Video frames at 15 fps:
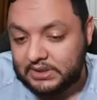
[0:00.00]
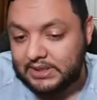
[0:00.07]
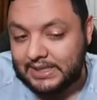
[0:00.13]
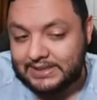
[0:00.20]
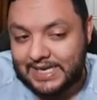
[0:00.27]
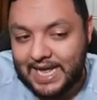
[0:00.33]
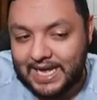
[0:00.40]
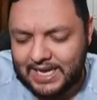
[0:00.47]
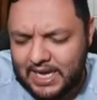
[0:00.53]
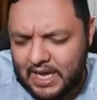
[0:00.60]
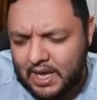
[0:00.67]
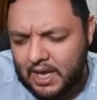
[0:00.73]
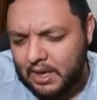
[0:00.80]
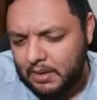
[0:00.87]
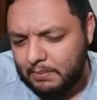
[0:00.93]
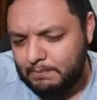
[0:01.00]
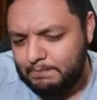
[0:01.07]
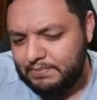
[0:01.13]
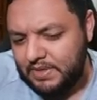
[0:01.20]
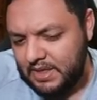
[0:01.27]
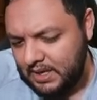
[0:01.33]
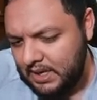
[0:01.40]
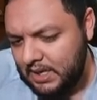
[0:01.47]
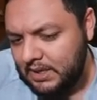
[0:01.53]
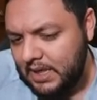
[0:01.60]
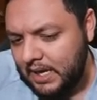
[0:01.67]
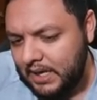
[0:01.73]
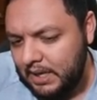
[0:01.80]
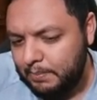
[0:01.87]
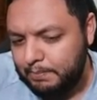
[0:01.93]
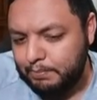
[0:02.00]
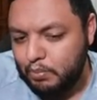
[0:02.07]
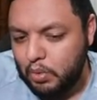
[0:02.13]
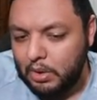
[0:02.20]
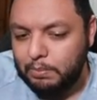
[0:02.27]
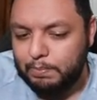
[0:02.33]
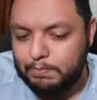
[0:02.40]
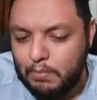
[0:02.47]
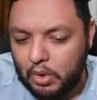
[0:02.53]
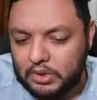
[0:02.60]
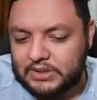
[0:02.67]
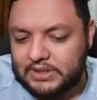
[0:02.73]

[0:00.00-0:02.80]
attack, thinking that he will most